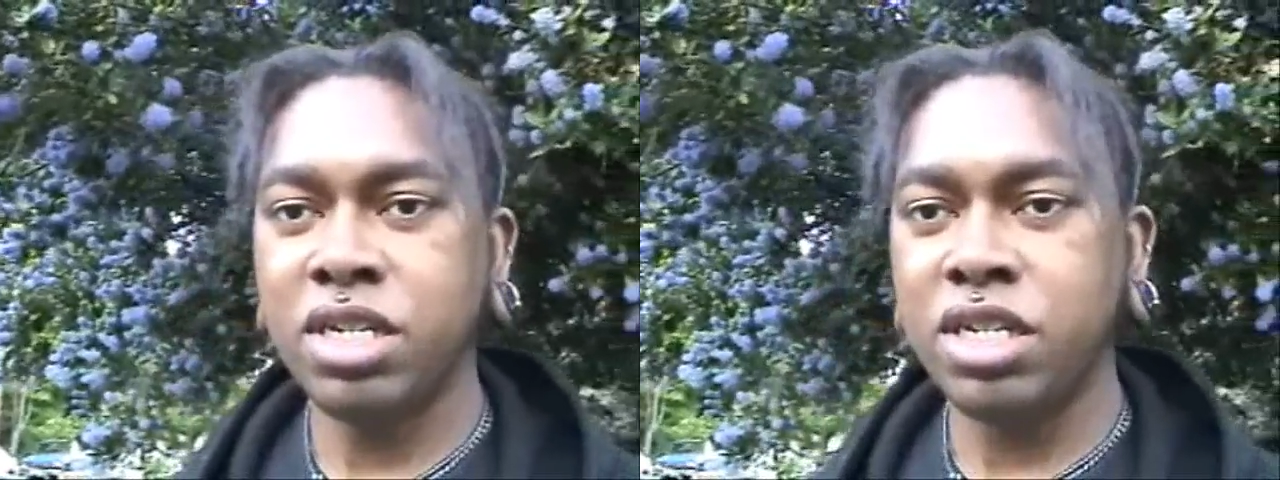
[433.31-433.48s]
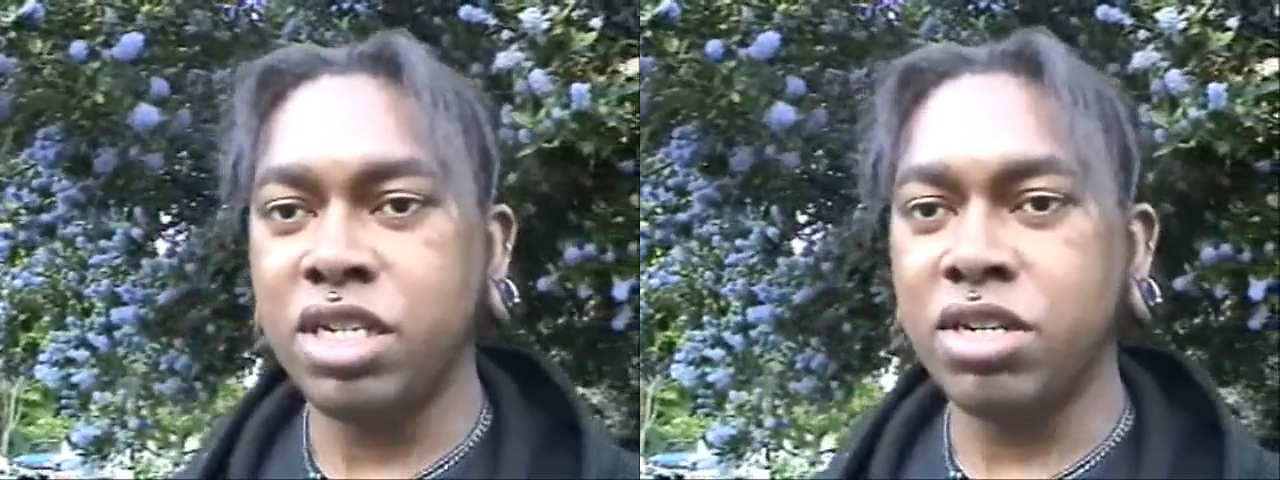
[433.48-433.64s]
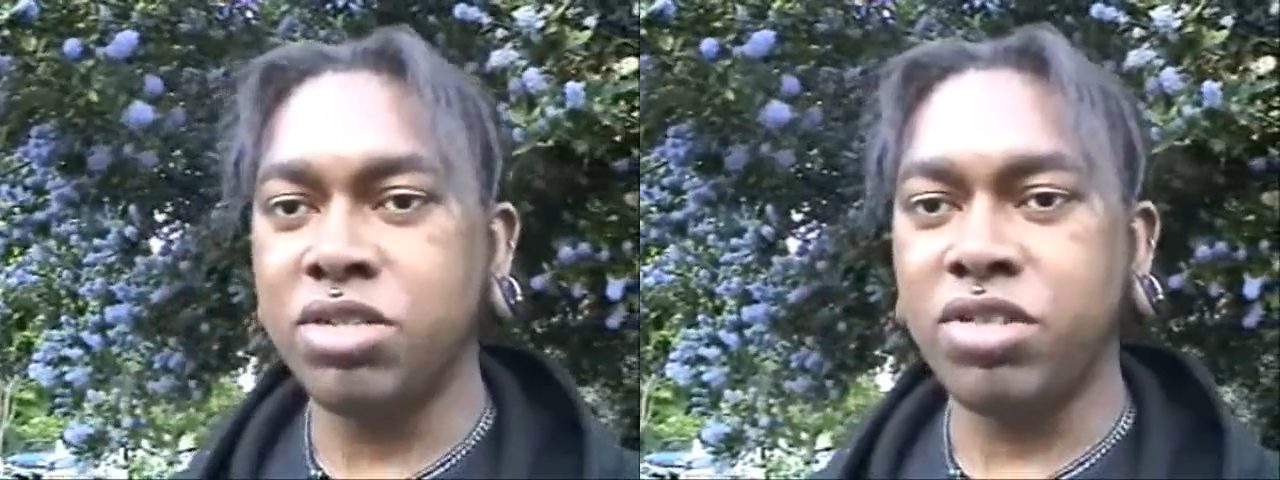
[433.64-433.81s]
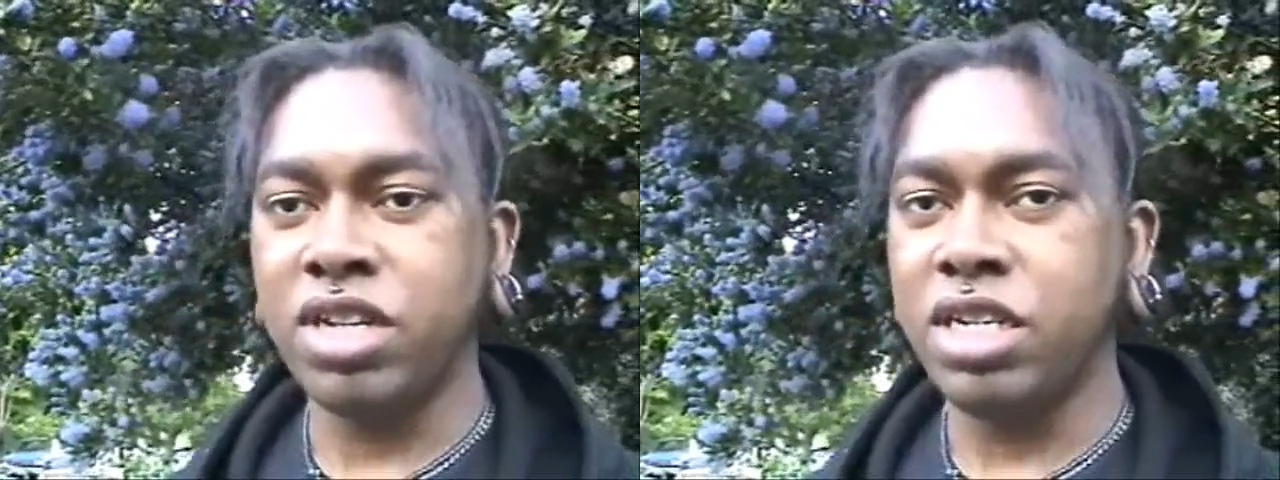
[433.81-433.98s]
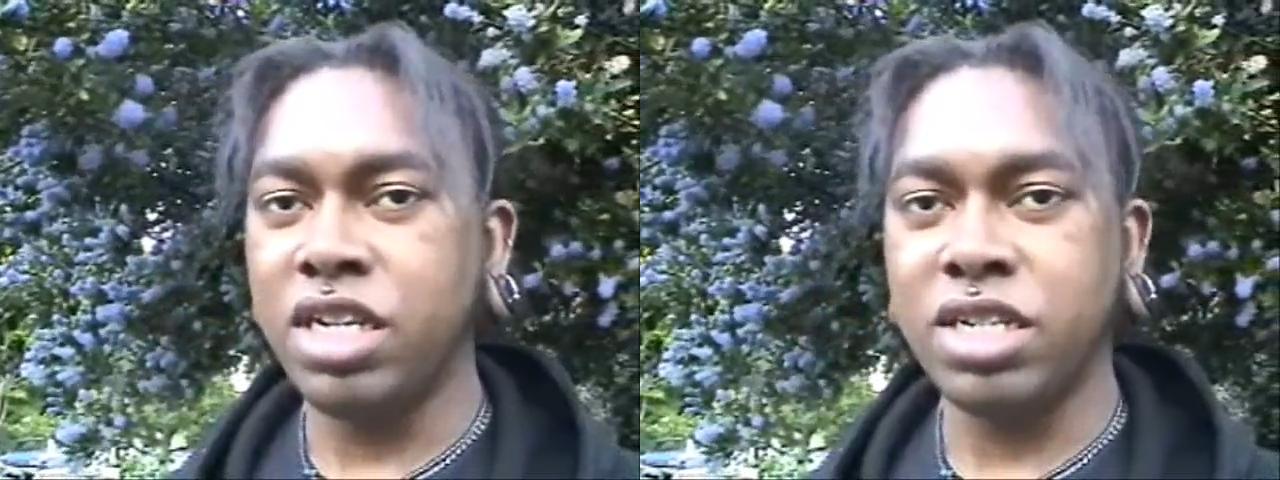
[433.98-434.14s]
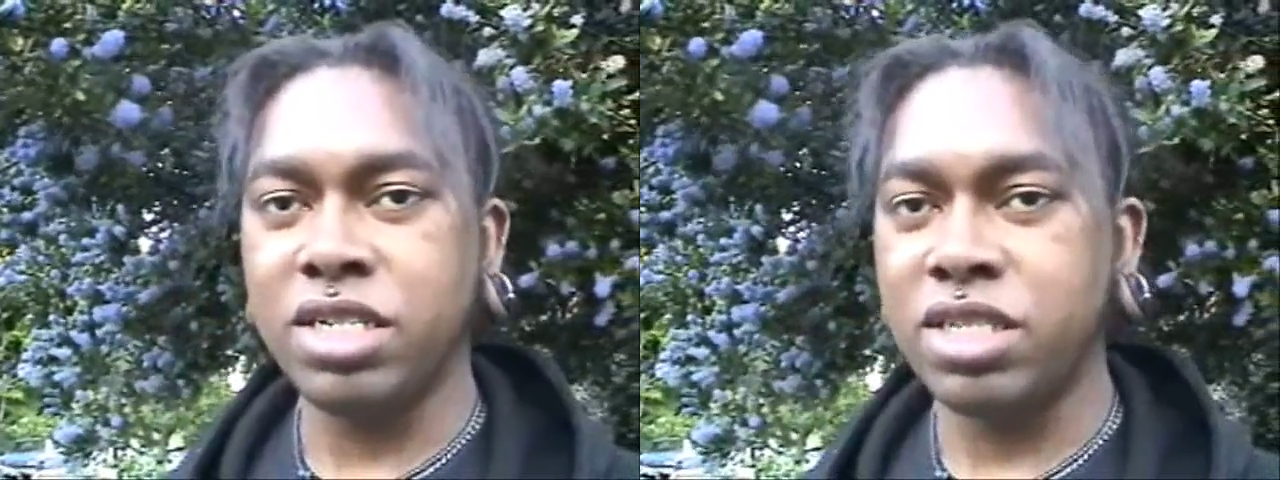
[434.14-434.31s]

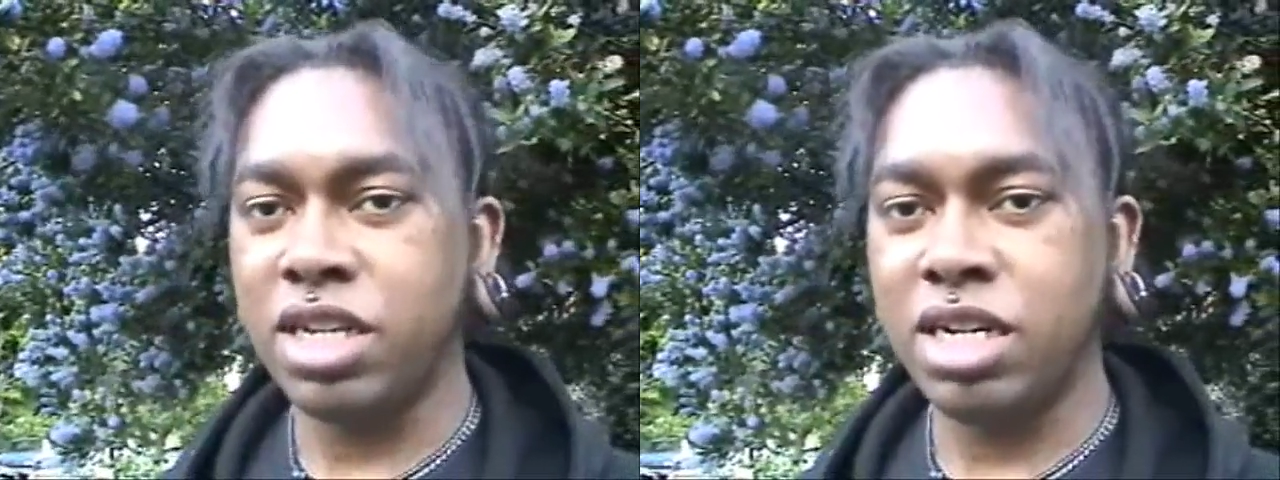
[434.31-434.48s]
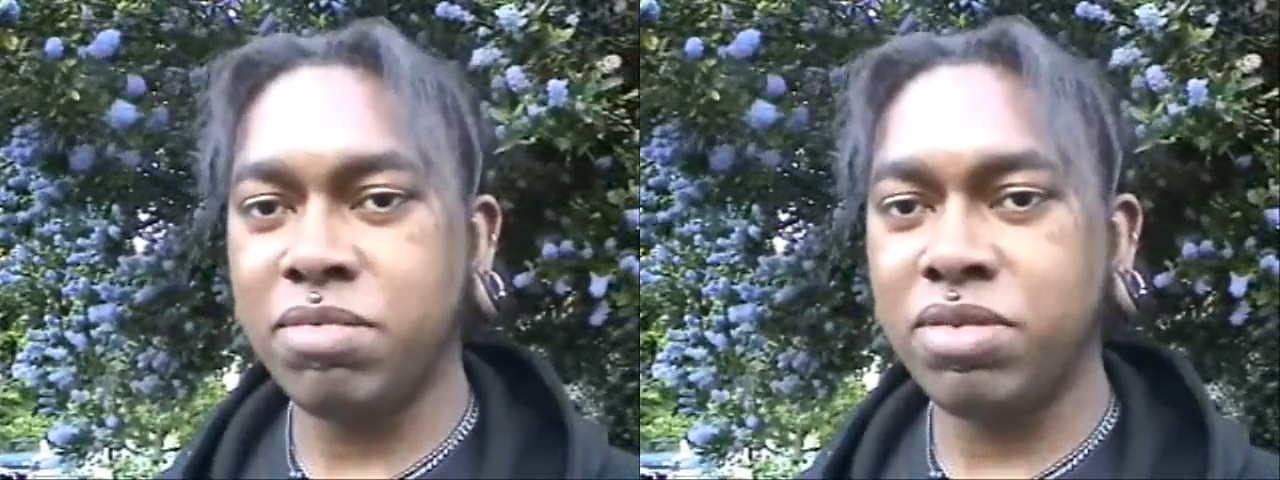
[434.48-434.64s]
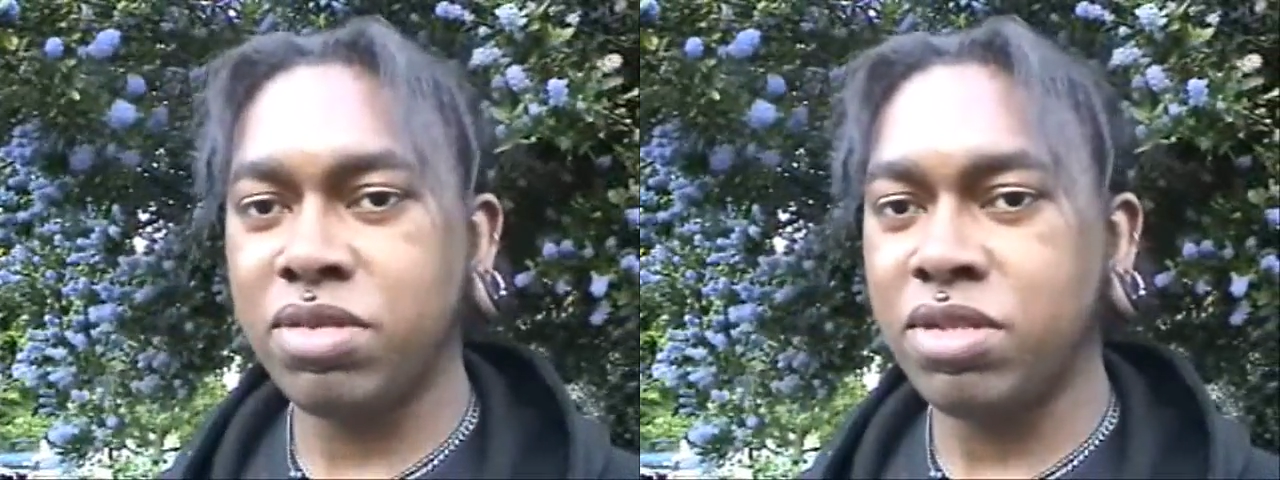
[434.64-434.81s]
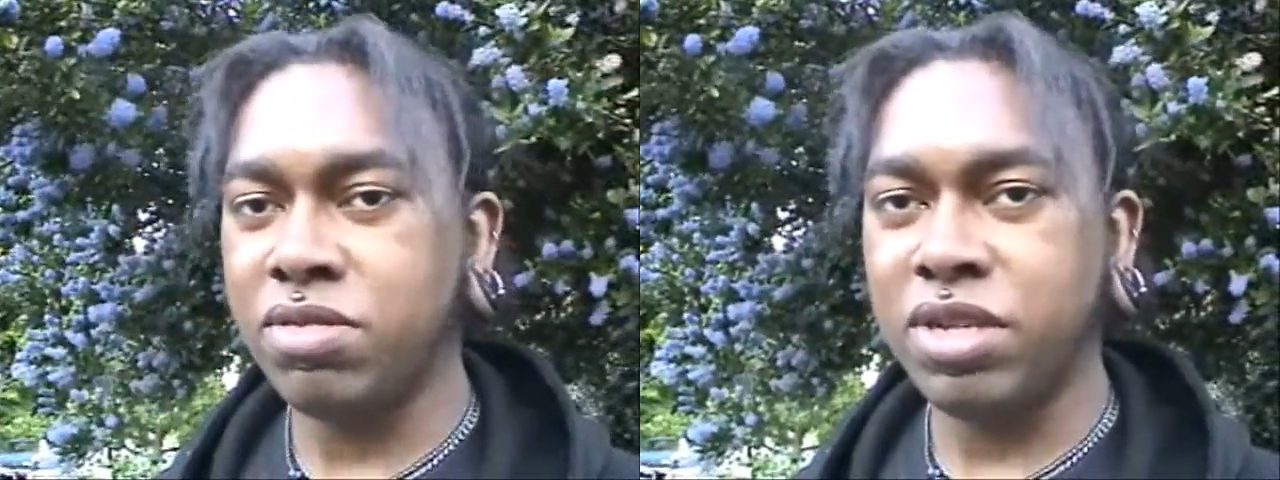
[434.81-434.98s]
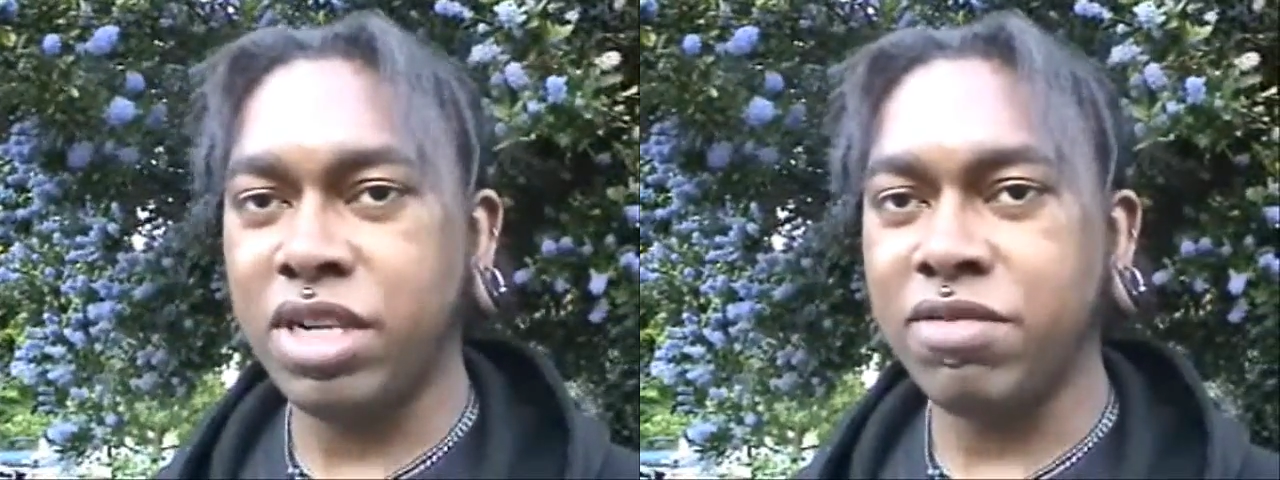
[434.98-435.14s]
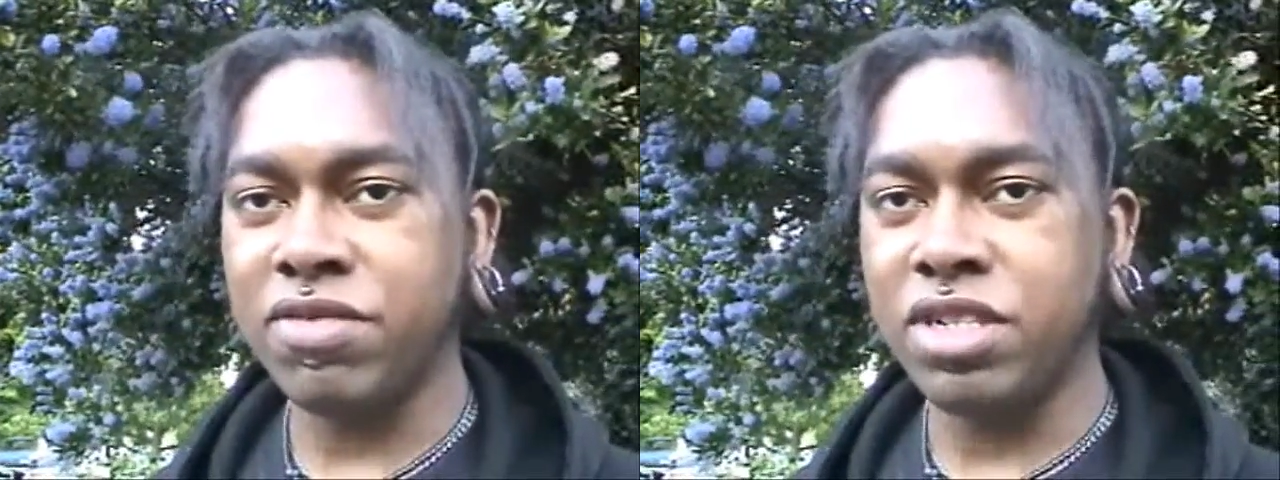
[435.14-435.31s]
to yell "stop" or
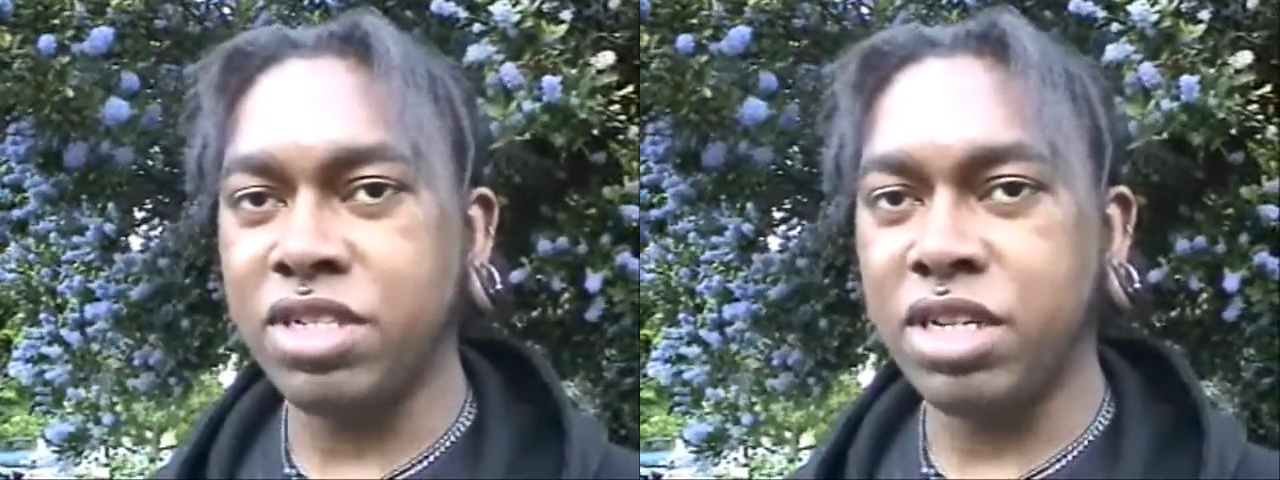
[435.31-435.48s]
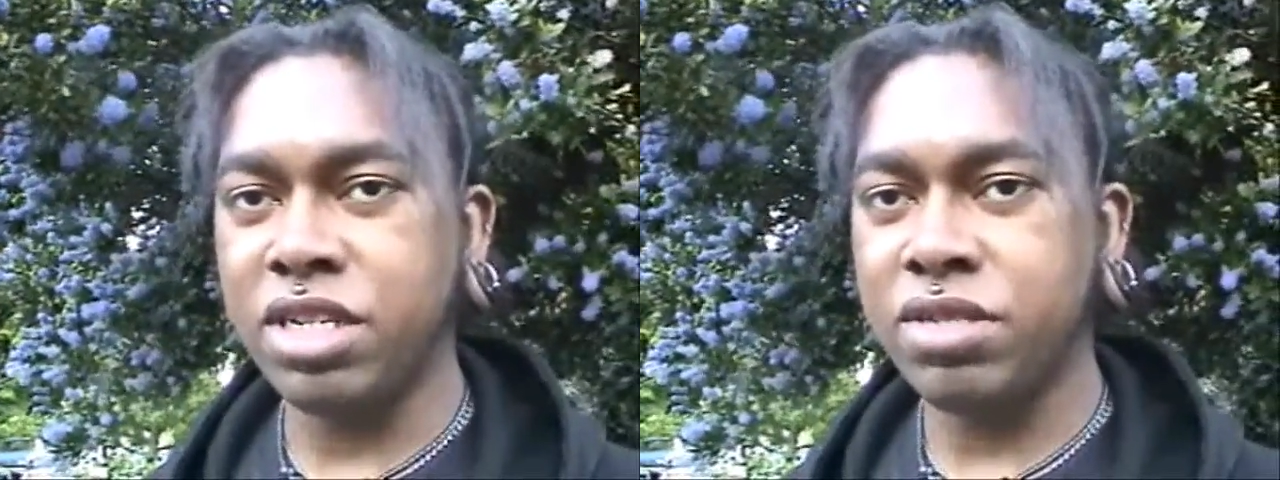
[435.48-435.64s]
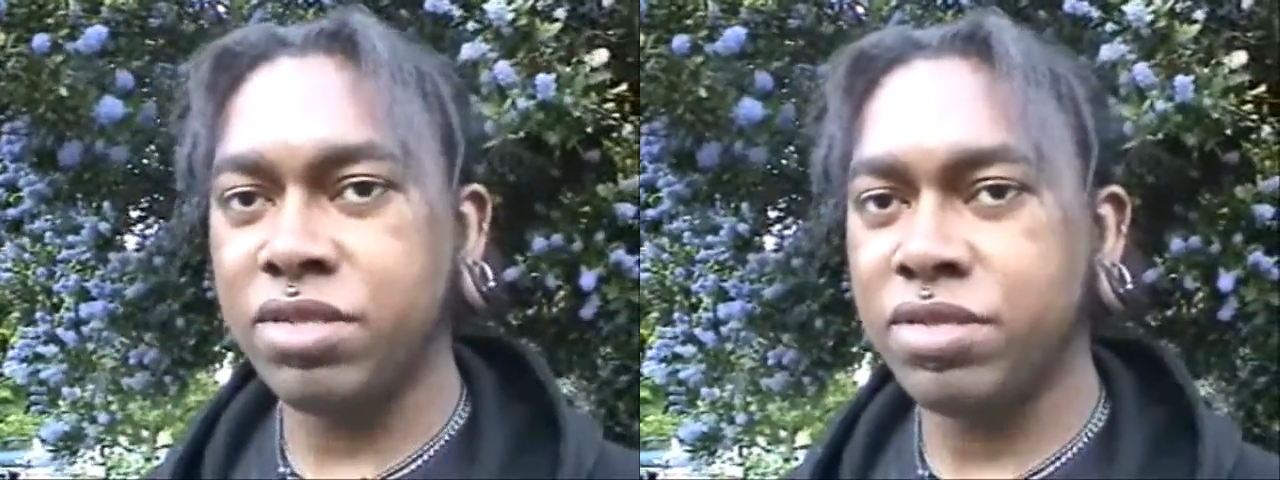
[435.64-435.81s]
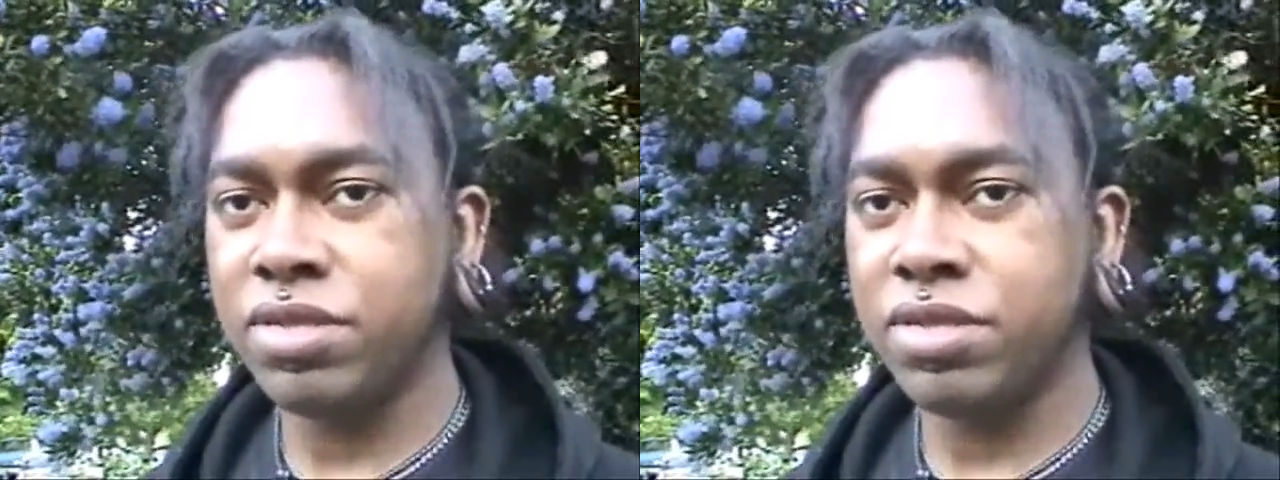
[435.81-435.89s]
whatever. You know.